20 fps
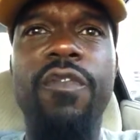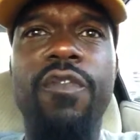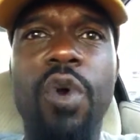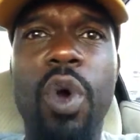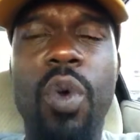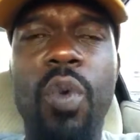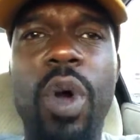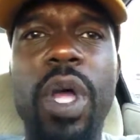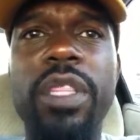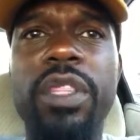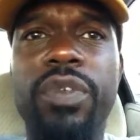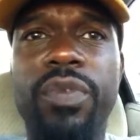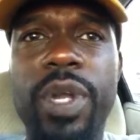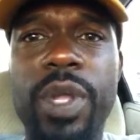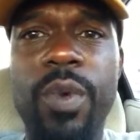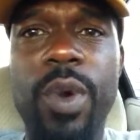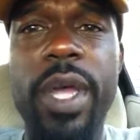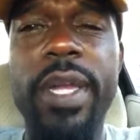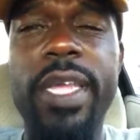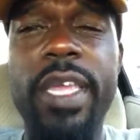four one
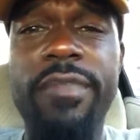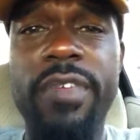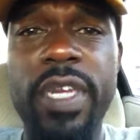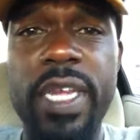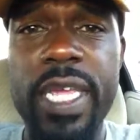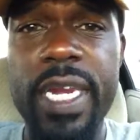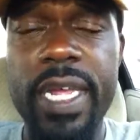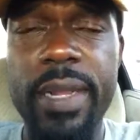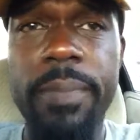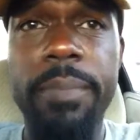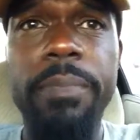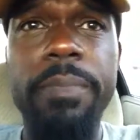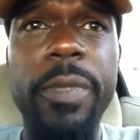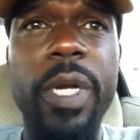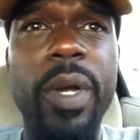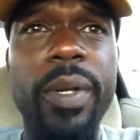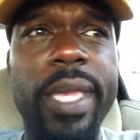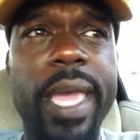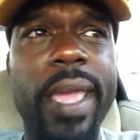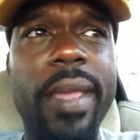three one, if you need it,
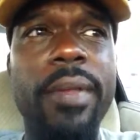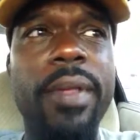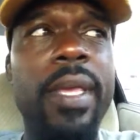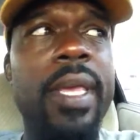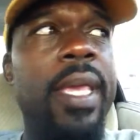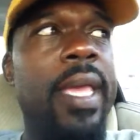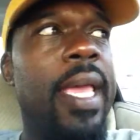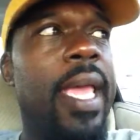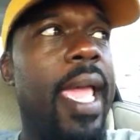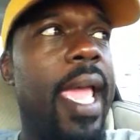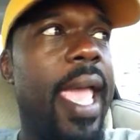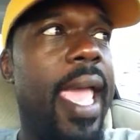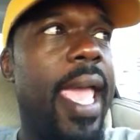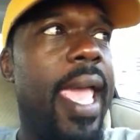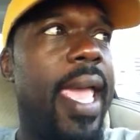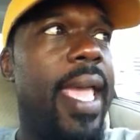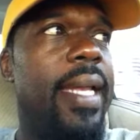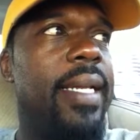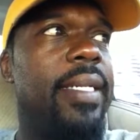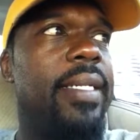okay?
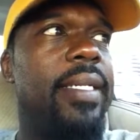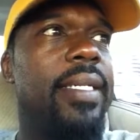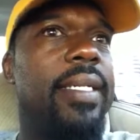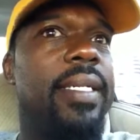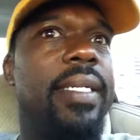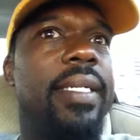And